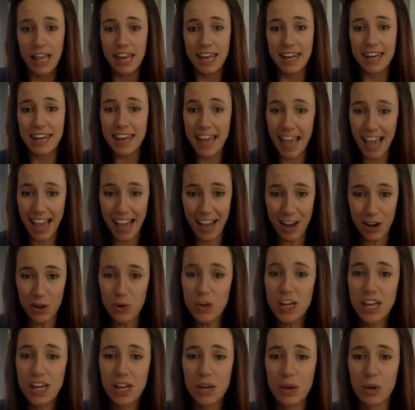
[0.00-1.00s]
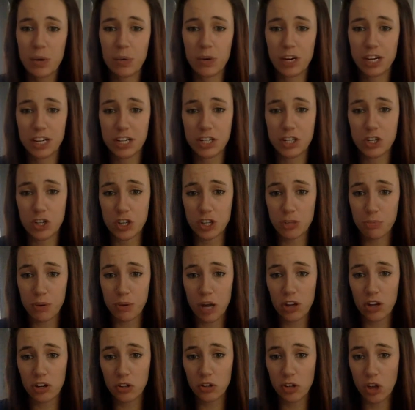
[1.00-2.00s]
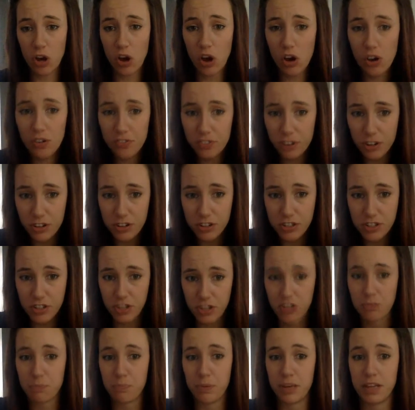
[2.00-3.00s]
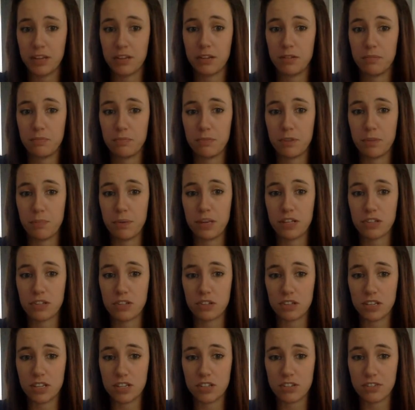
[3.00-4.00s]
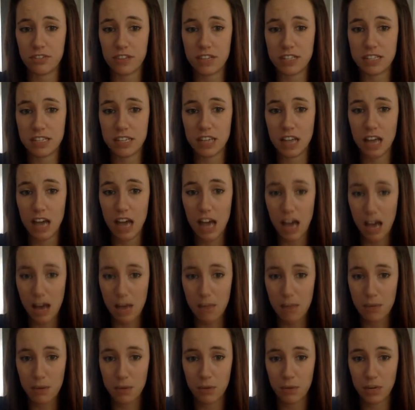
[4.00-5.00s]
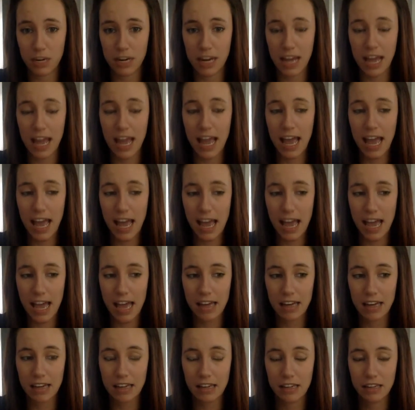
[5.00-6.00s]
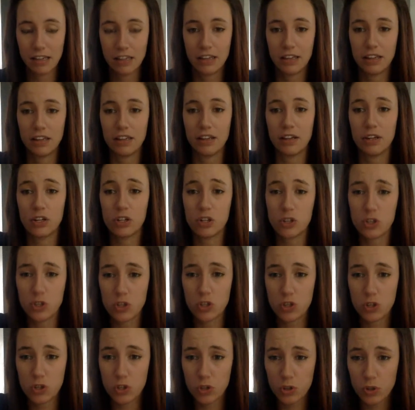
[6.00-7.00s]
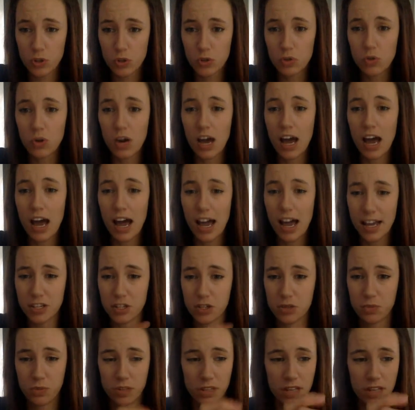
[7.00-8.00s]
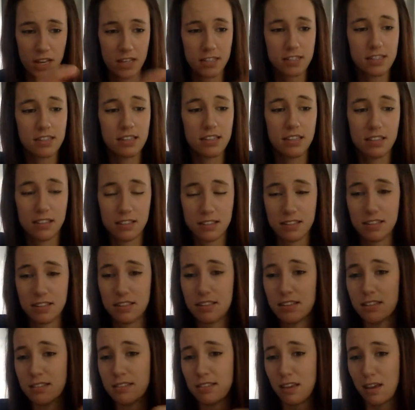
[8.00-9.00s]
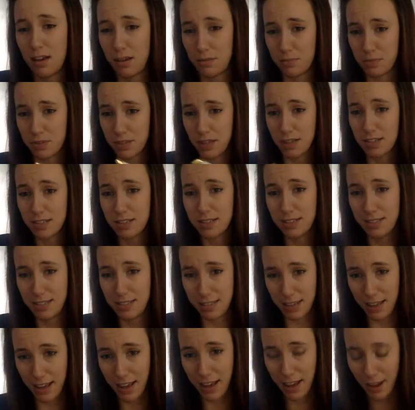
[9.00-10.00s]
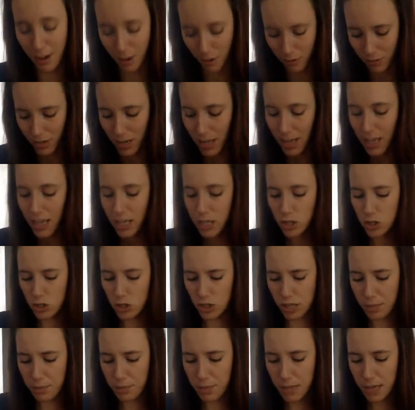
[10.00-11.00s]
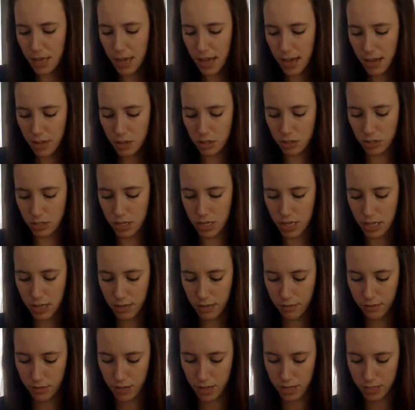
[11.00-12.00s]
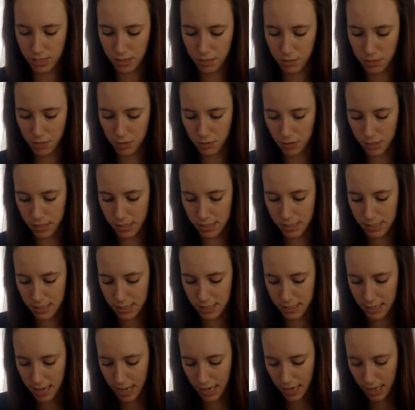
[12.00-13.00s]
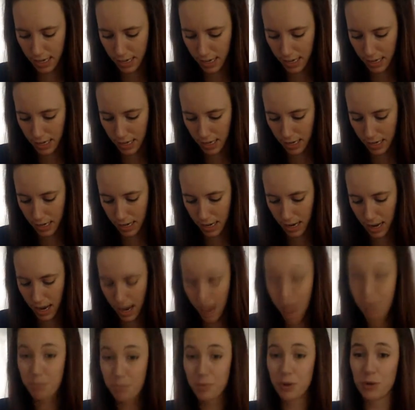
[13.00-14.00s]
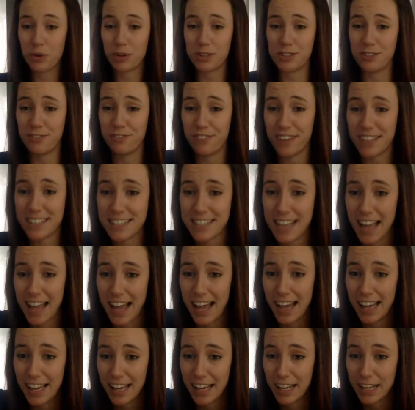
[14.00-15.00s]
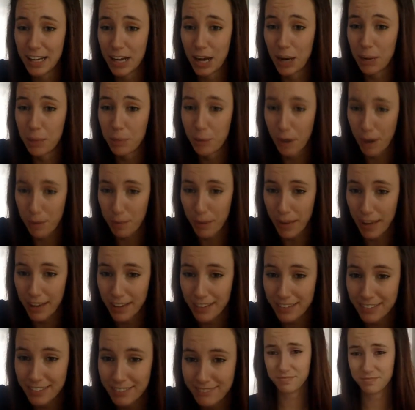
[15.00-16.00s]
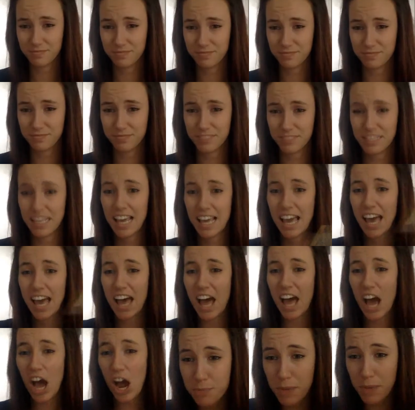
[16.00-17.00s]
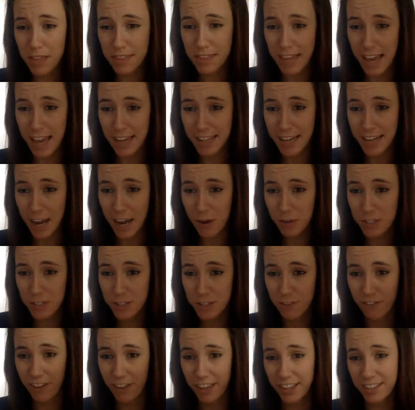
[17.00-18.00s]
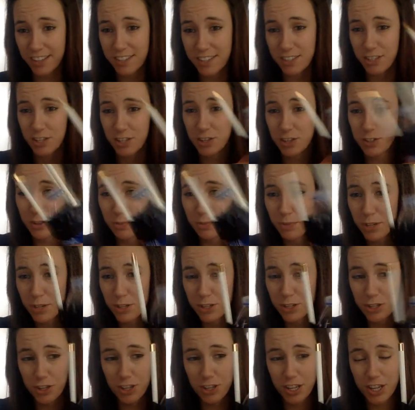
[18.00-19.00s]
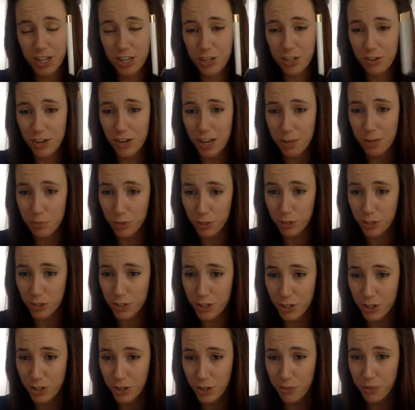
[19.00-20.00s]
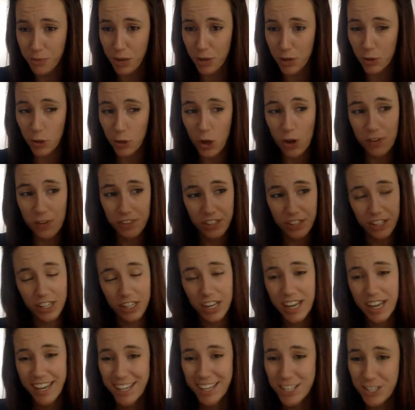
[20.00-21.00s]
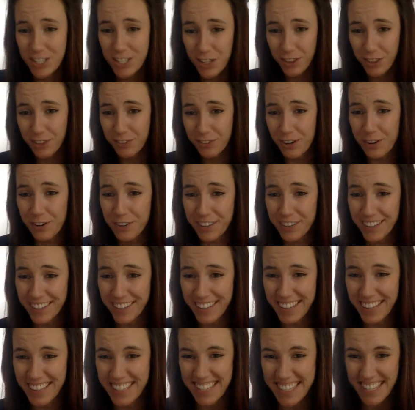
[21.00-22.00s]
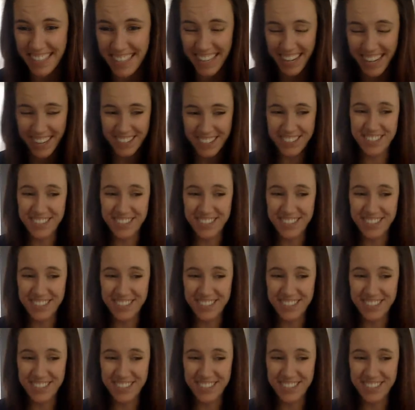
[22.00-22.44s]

Now, we're going to turn the bottle over so the pencil legs are facing up, and we're going to add 2, I just realized this is upside down. So let me actually, if you guys give me a quick second, I am going to fix that and come right back. Alright, I apologize about that. Now it's fixed. So be sure that you're able to turn your bottle over to throw the things in there.